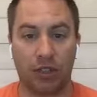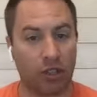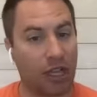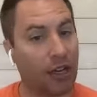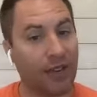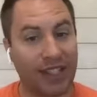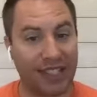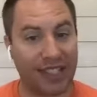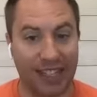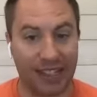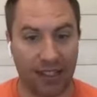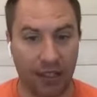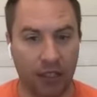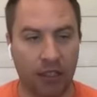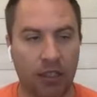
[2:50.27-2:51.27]
None of it's easy,
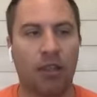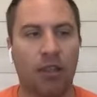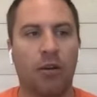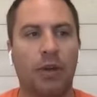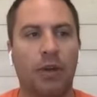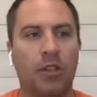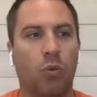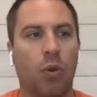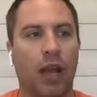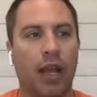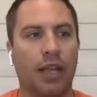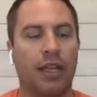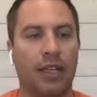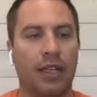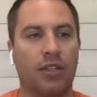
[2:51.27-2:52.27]
but it's way
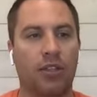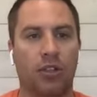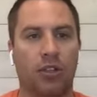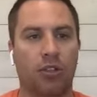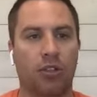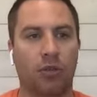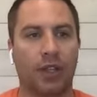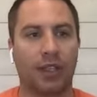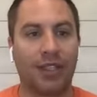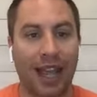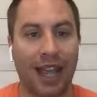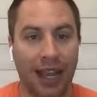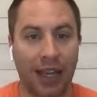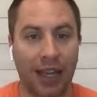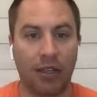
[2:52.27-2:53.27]
easier to
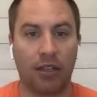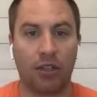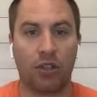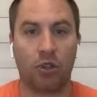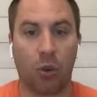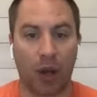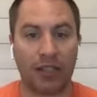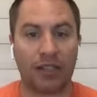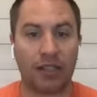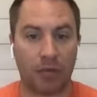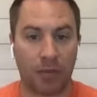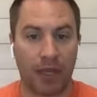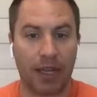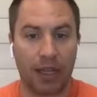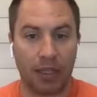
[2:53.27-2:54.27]
retain twice as
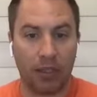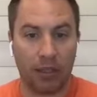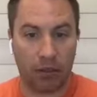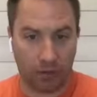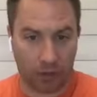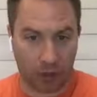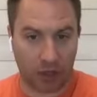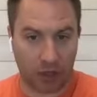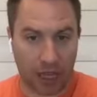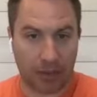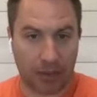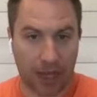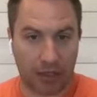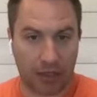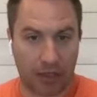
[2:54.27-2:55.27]
many first-time
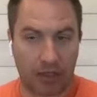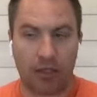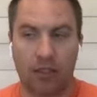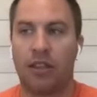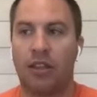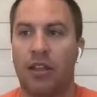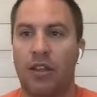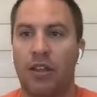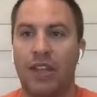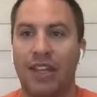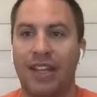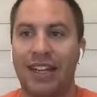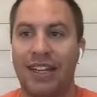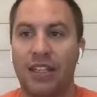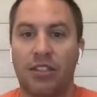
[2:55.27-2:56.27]
guests than
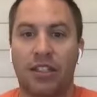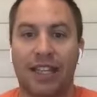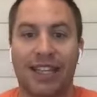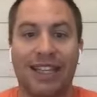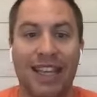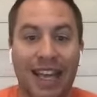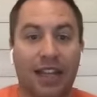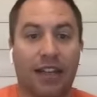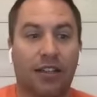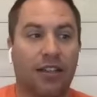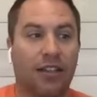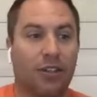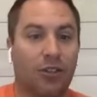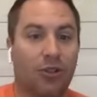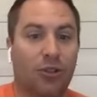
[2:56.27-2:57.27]
it is to get
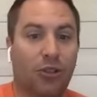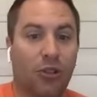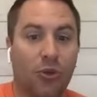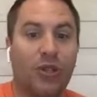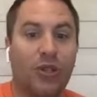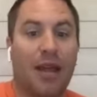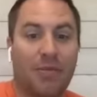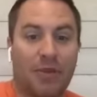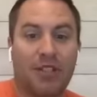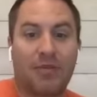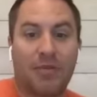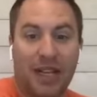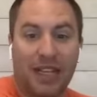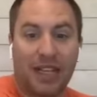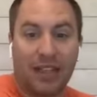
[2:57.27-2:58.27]
two times as
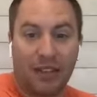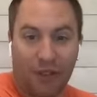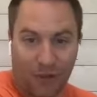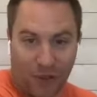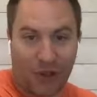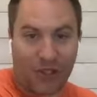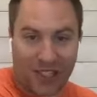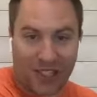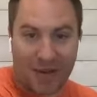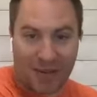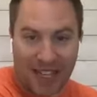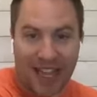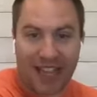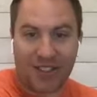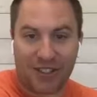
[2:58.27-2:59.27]
many first-time
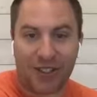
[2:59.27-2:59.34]
guests.